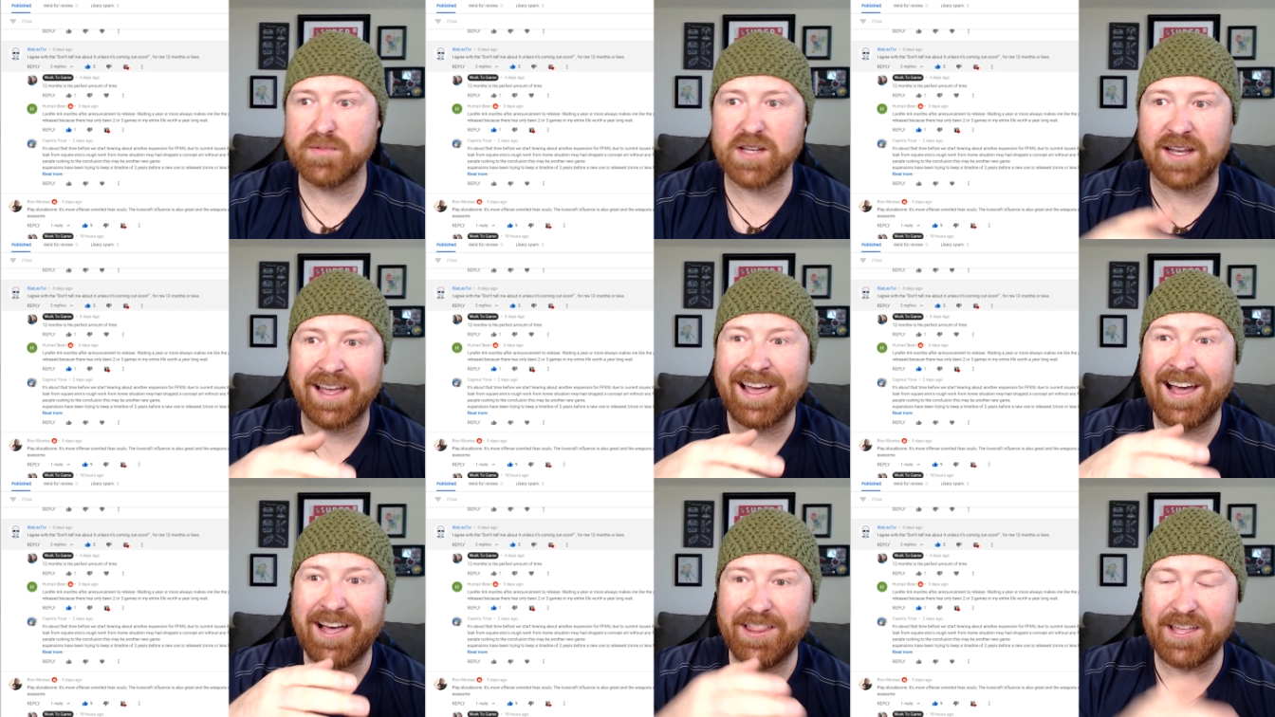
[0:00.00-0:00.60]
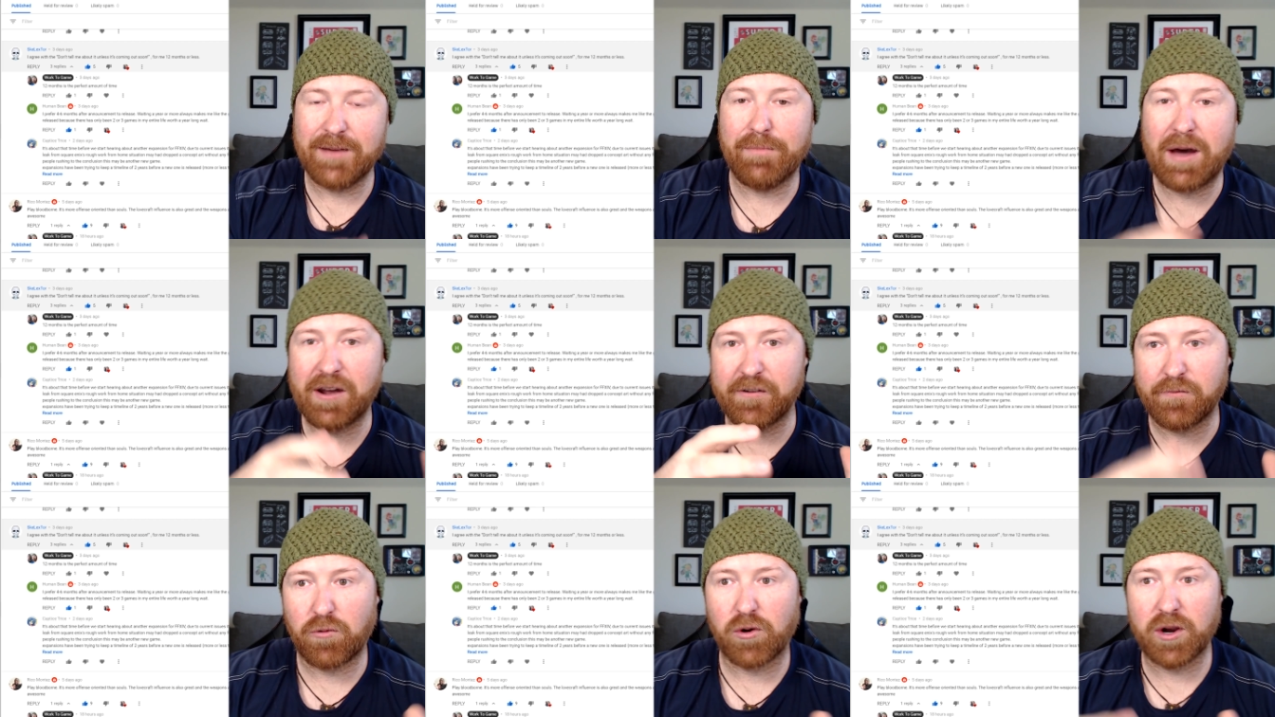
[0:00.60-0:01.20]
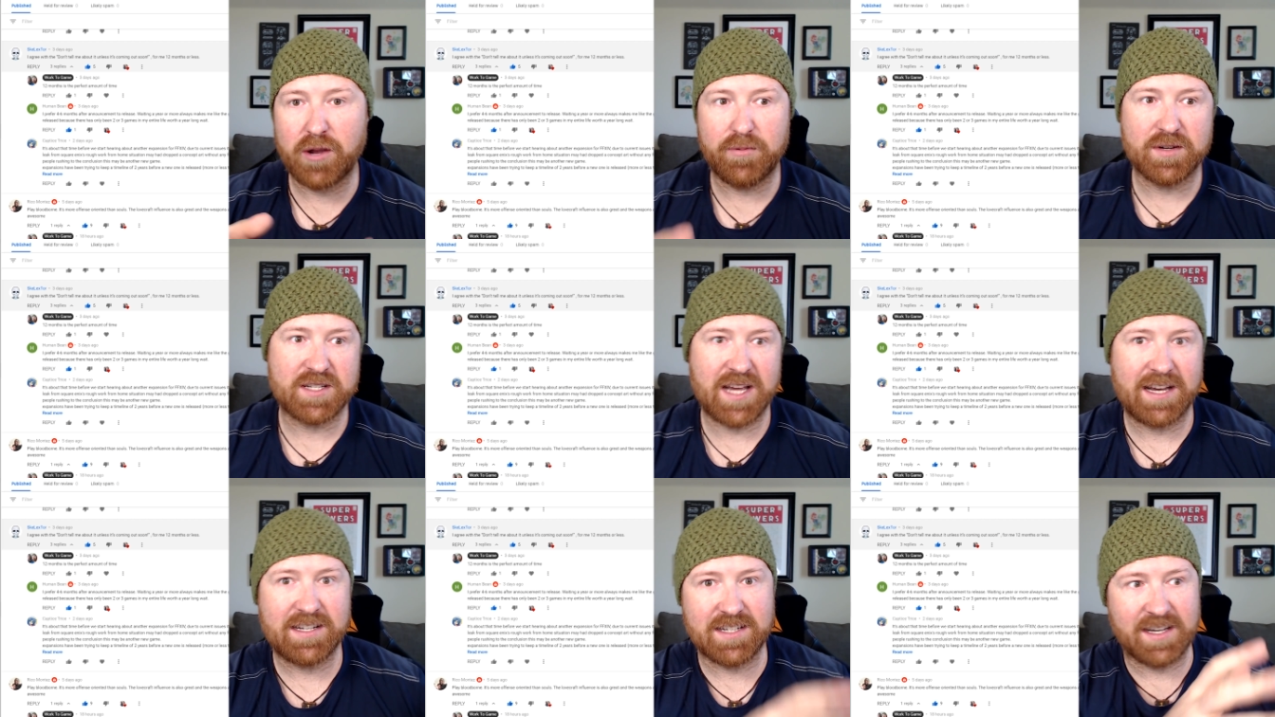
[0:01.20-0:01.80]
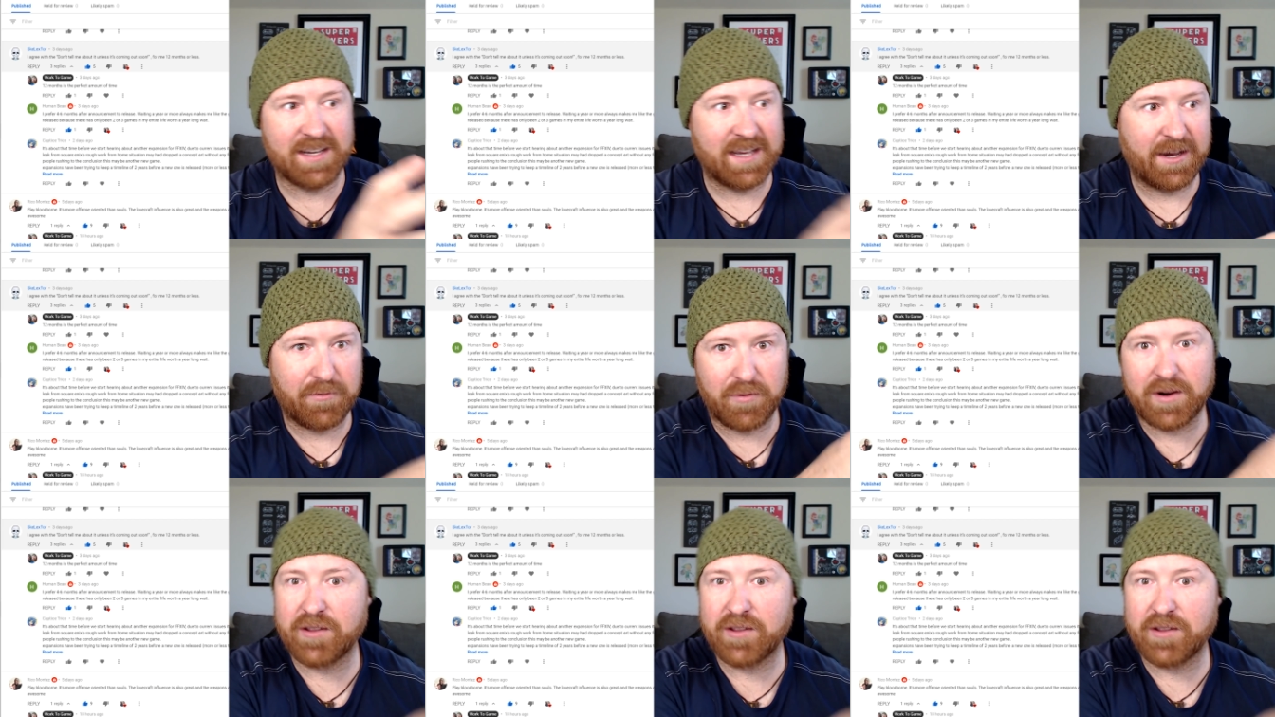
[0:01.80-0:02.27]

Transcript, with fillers: like the amount of work it would take to get rid